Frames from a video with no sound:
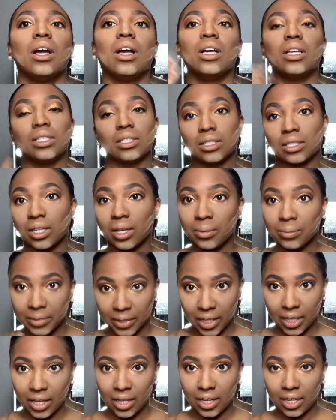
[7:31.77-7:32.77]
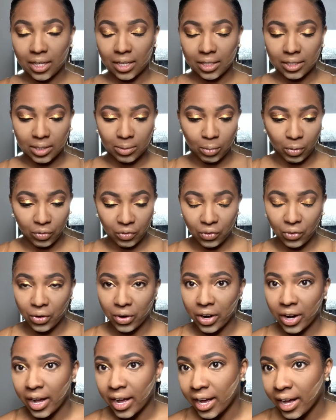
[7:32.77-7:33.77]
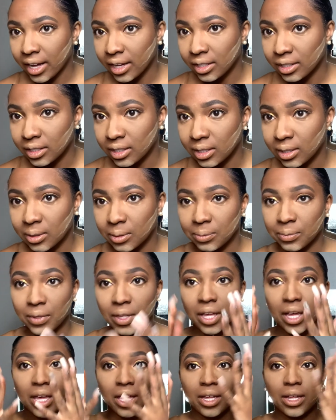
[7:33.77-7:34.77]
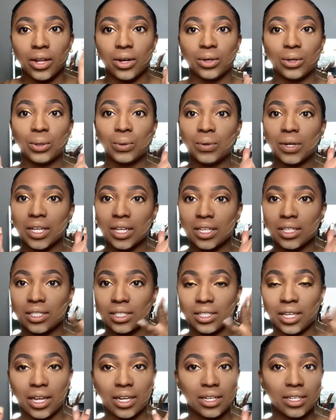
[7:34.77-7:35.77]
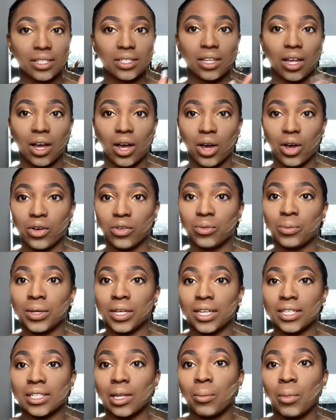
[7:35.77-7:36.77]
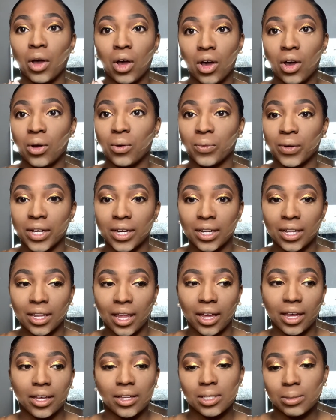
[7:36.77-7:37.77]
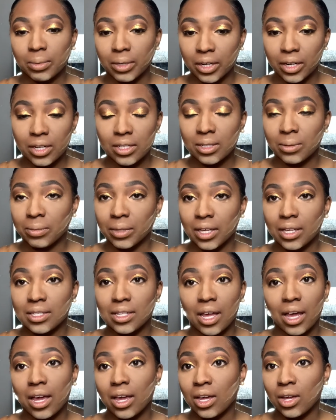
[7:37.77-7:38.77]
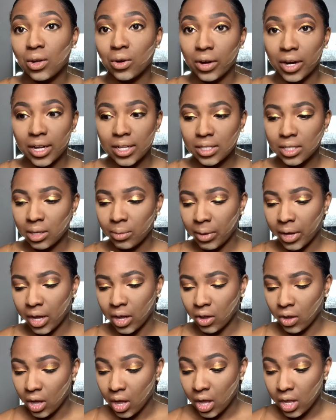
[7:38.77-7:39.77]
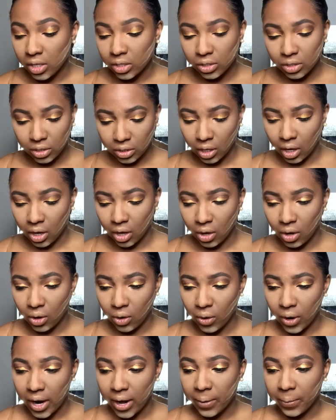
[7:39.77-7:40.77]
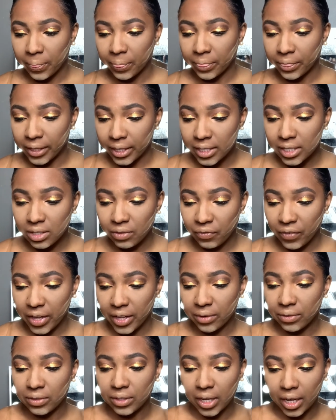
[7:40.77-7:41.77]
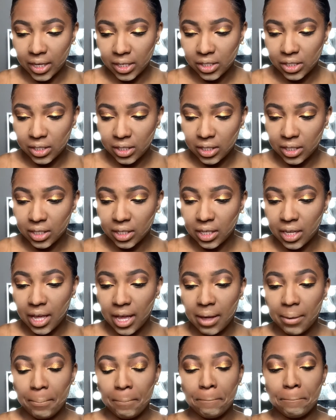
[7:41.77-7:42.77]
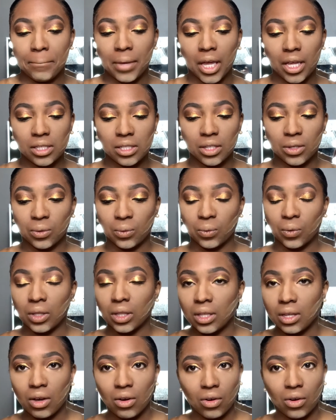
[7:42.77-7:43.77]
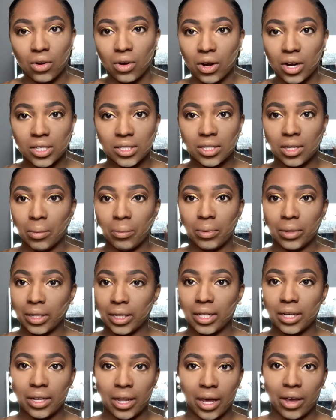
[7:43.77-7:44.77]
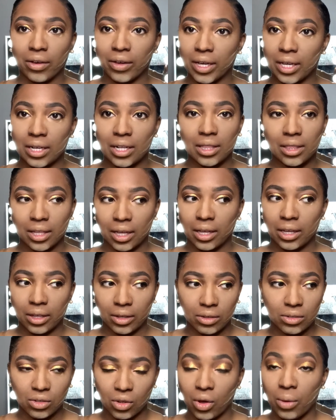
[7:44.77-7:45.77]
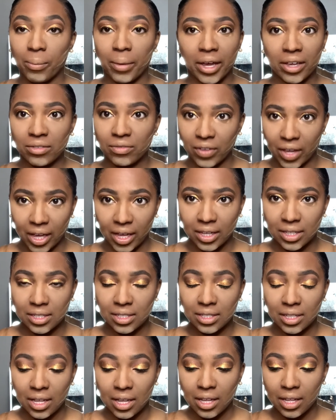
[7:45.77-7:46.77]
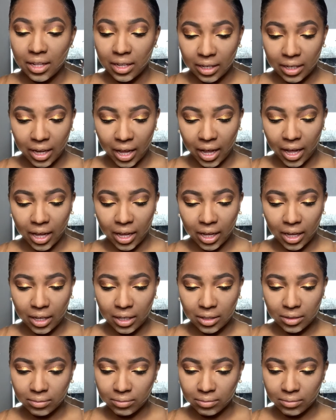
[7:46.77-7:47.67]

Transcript: some things before I do this, take this off, because I'm already like experiencing things I ain't crazy about. So this foundation makes it really hard to blend out anything else on my face. Like